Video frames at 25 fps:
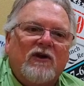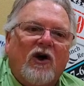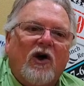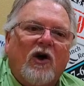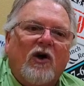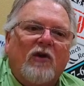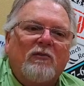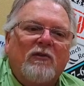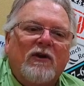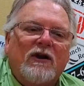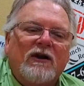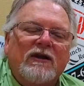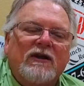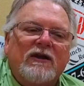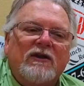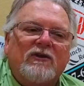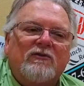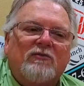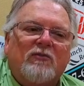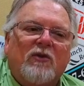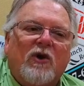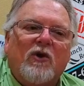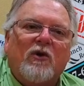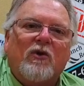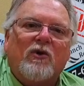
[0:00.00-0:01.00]
all money is
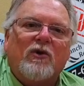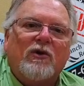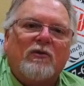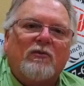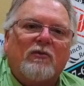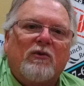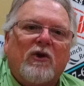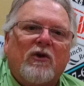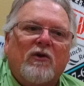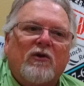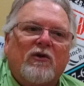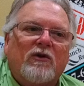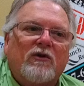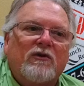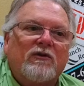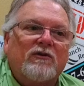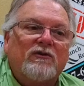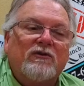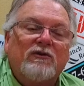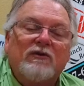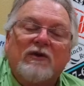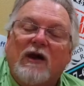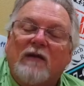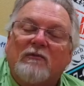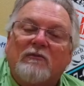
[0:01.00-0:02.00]
broker to broker, and
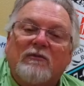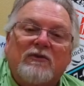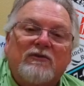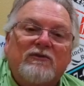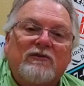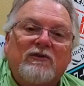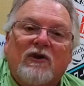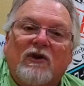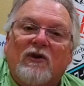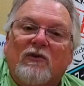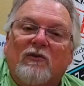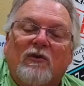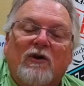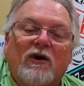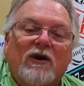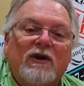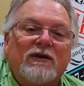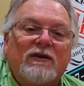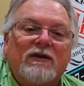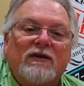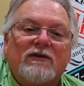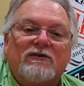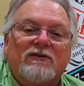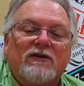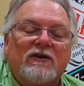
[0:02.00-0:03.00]
you happen to sell one
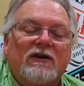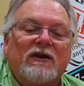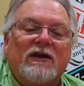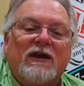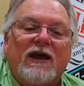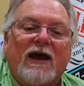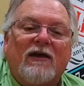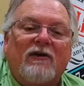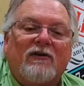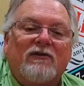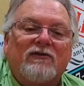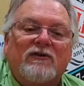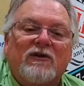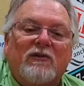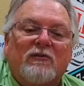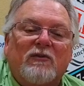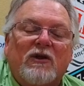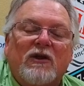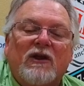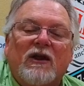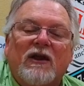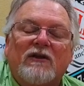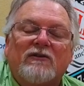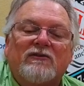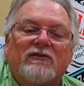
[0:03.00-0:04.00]
that's in a Dallas
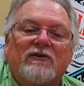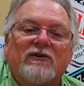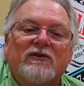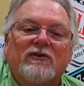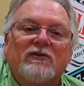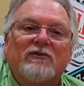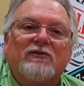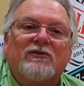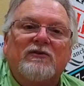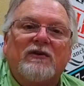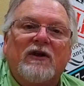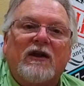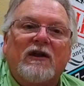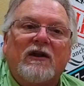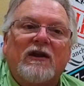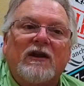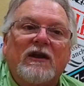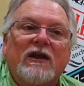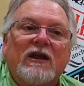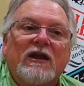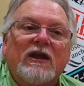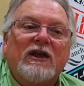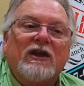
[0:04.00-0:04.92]
MLS and you sell it,